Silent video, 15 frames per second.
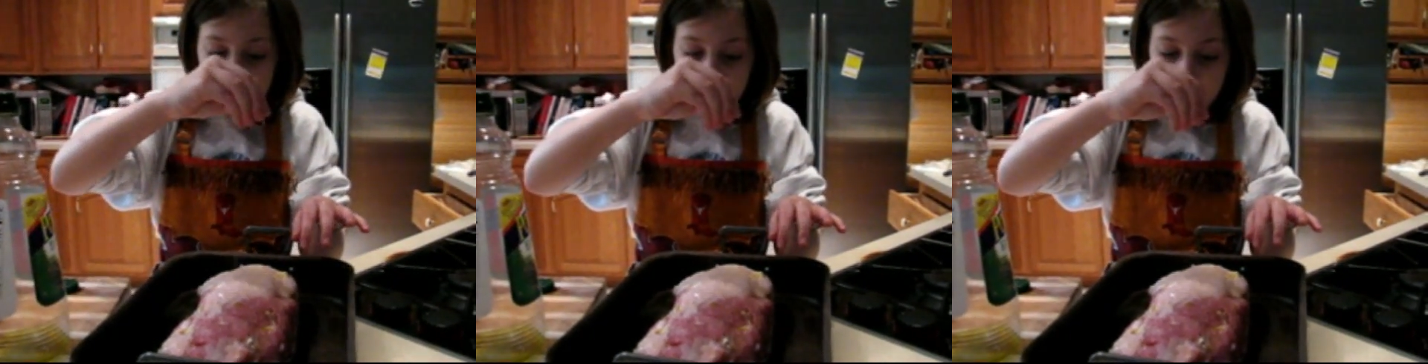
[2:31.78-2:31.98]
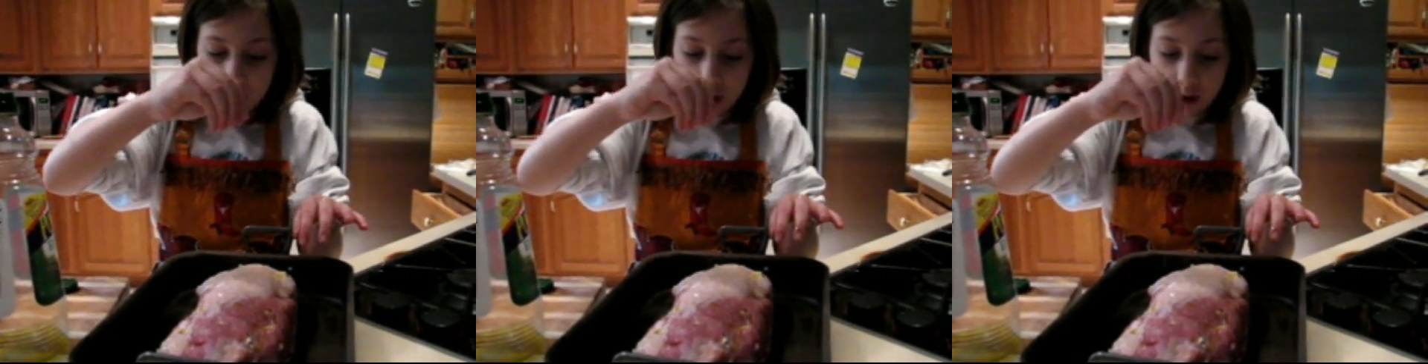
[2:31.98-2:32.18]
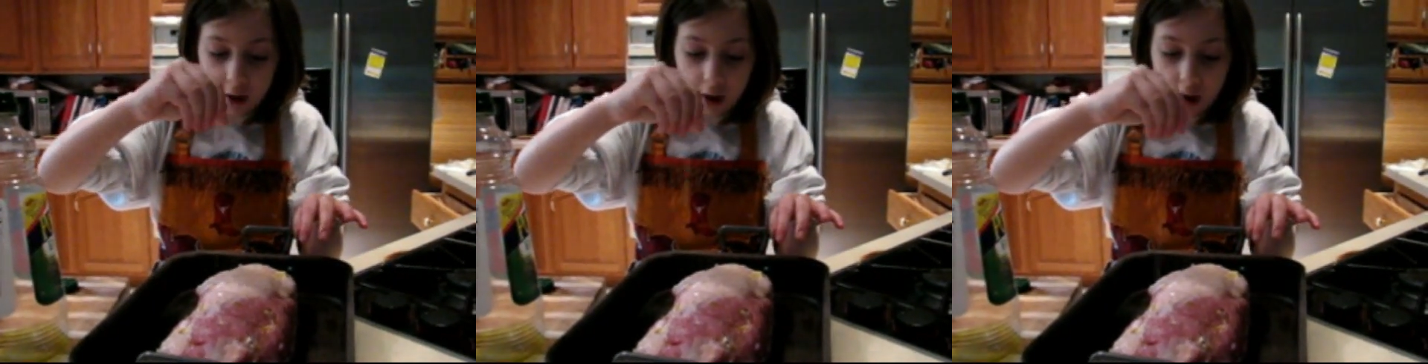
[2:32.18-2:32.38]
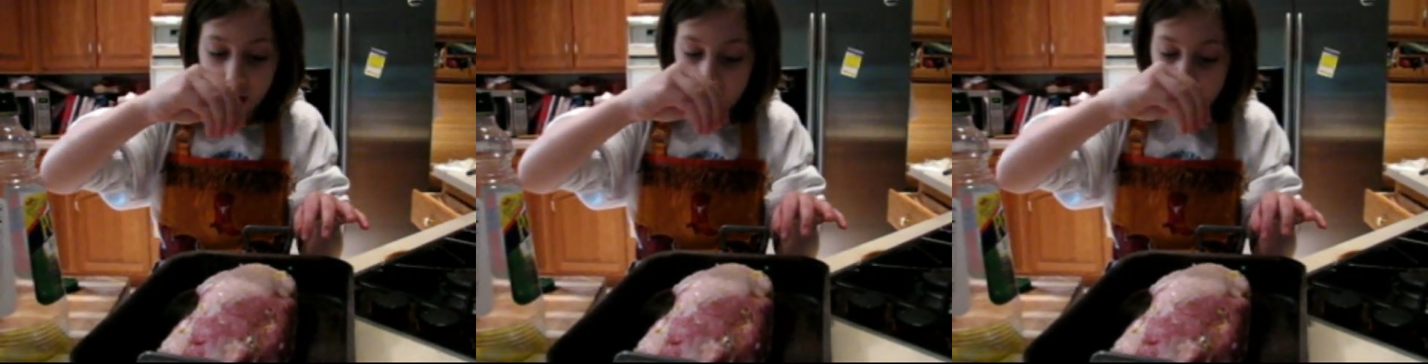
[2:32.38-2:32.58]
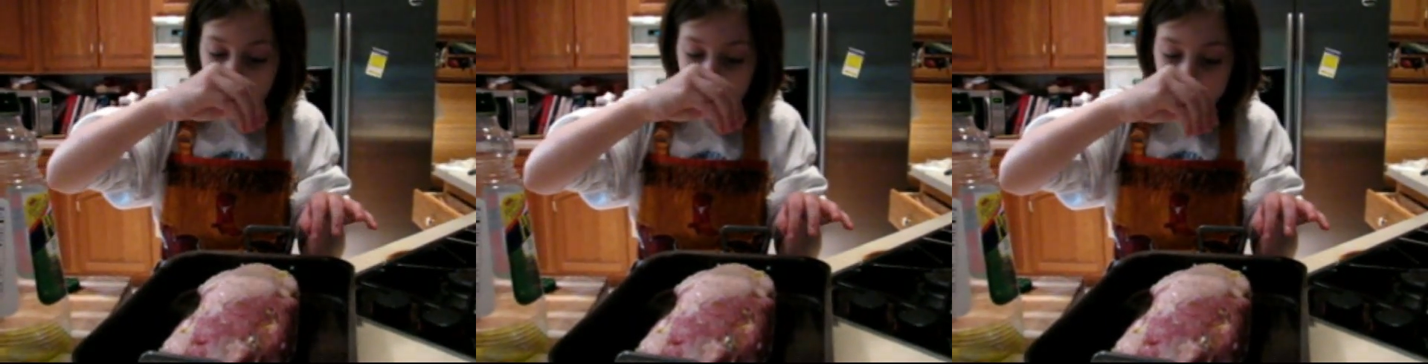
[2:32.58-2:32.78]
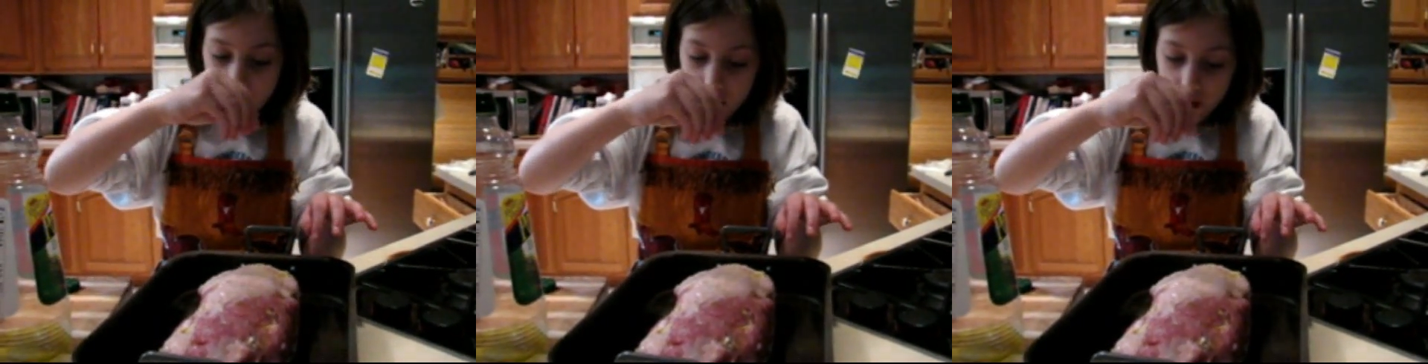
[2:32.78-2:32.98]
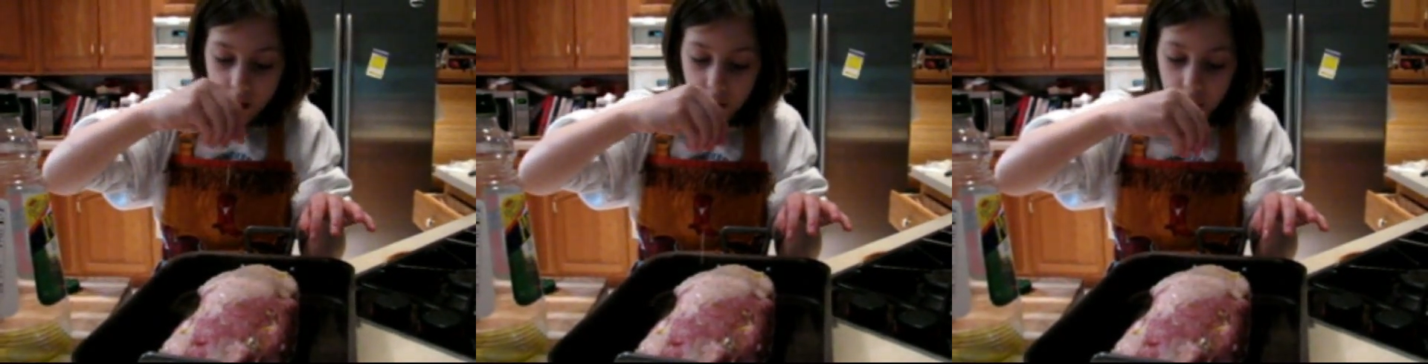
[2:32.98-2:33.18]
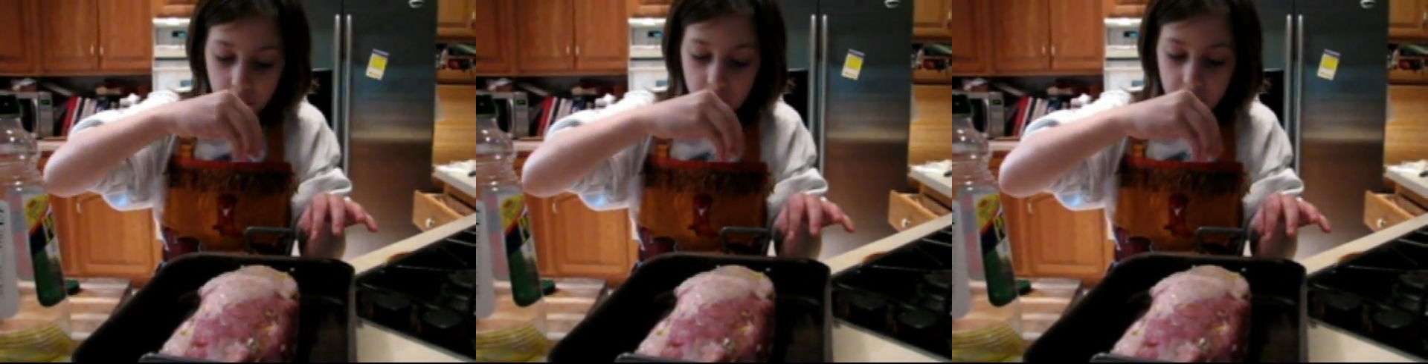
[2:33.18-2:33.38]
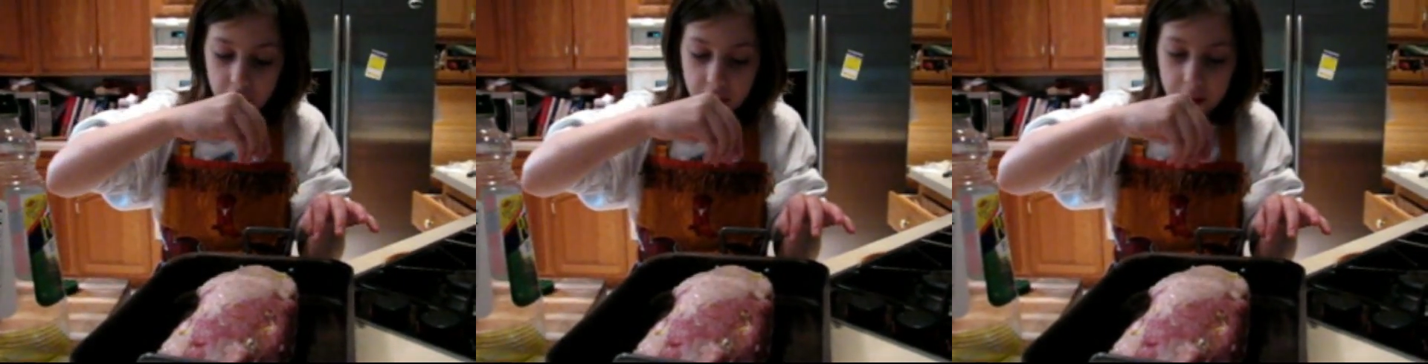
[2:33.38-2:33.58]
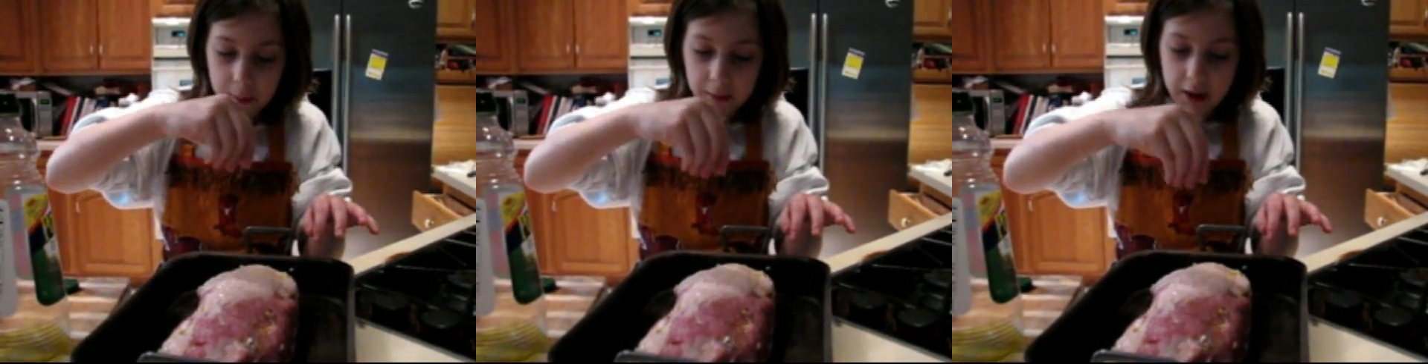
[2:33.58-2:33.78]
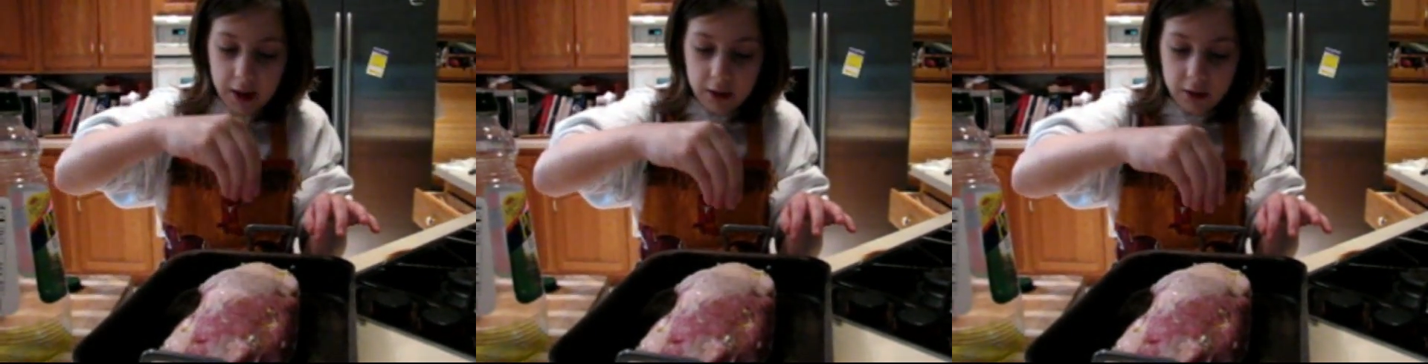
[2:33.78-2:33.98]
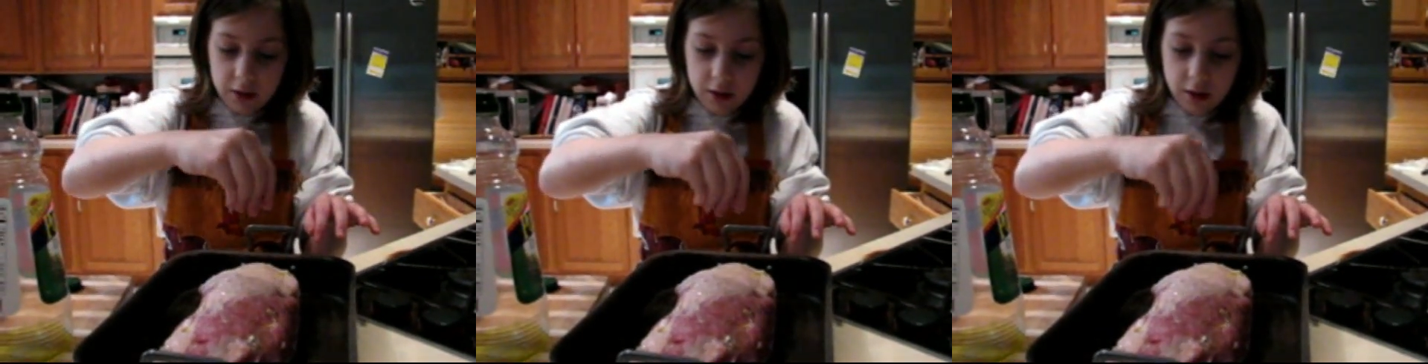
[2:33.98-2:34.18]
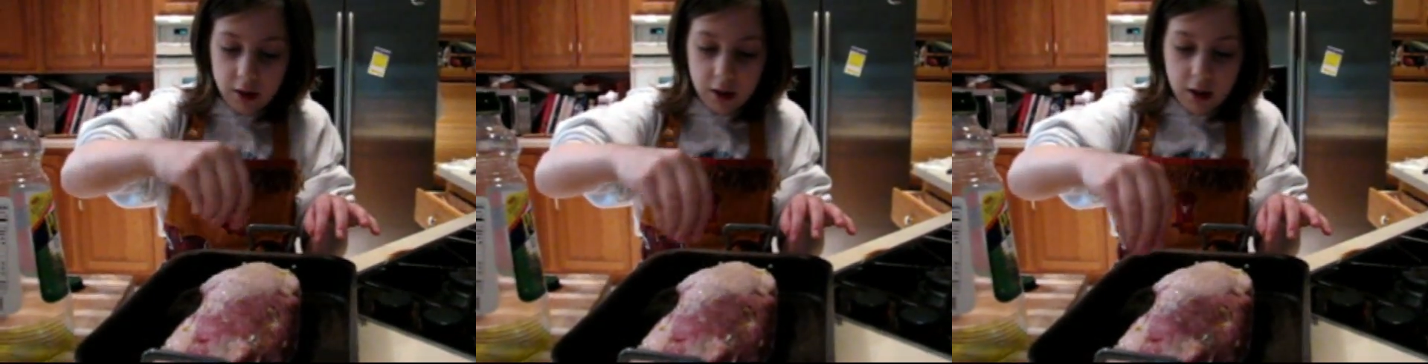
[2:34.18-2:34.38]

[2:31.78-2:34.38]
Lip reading: Put it all over the meat.